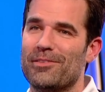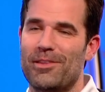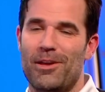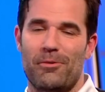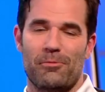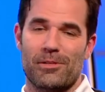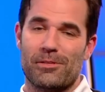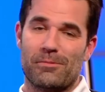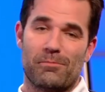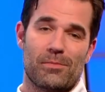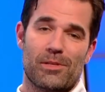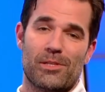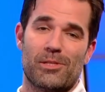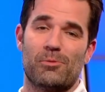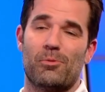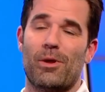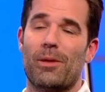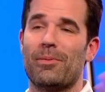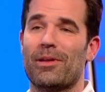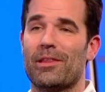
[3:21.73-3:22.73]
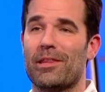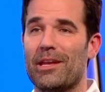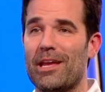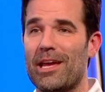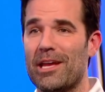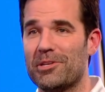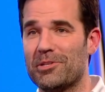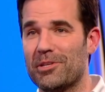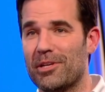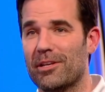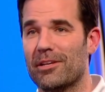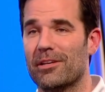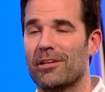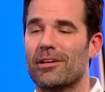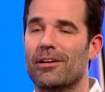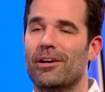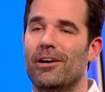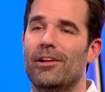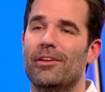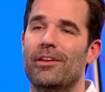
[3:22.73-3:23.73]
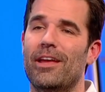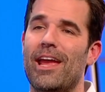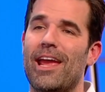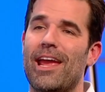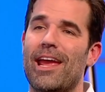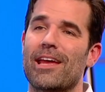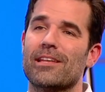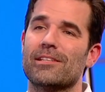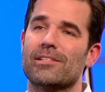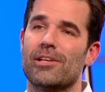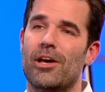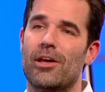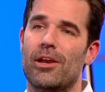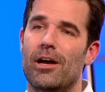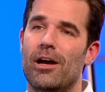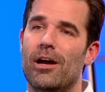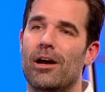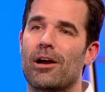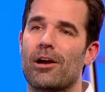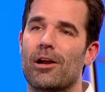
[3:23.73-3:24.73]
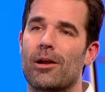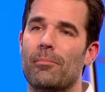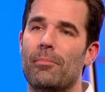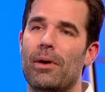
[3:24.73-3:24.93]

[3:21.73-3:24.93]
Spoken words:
that was sweeping the nation called Hands on a Hard